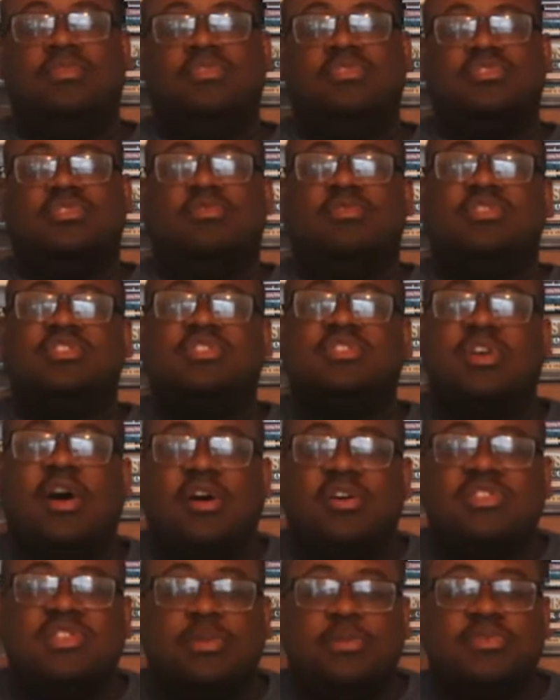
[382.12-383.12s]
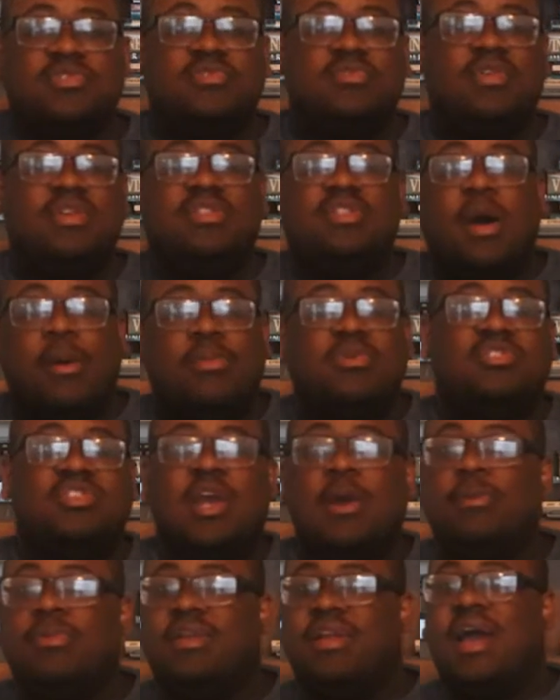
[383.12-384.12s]
So it's a toss-up between Double
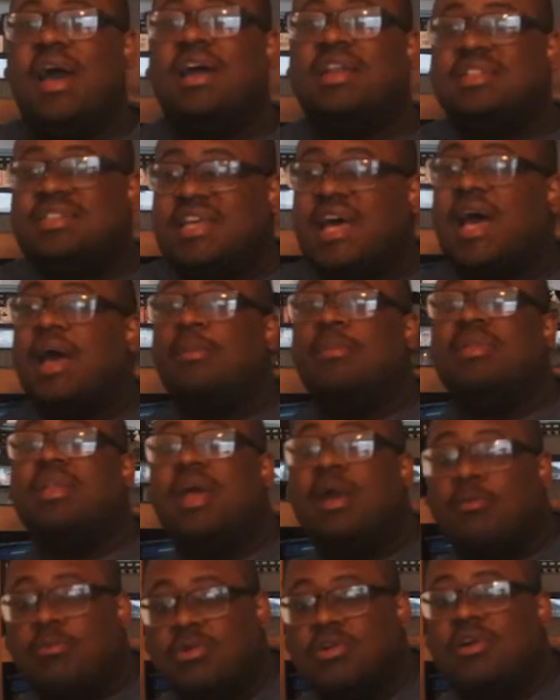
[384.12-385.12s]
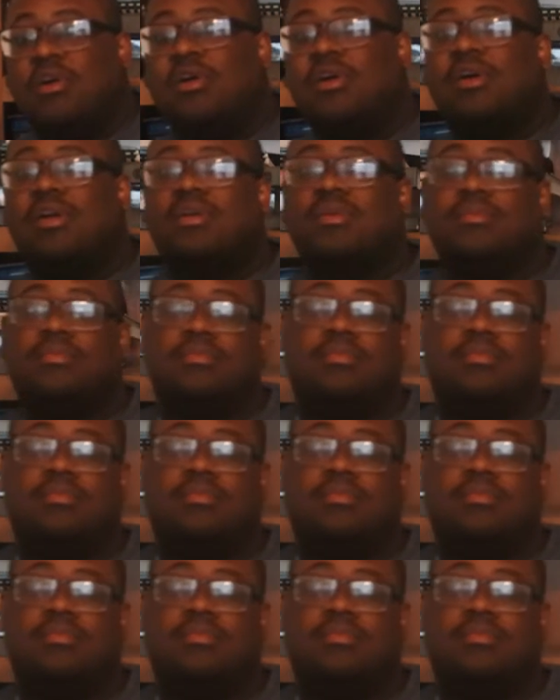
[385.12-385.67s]
Jeopardy and Out of Time in that regard.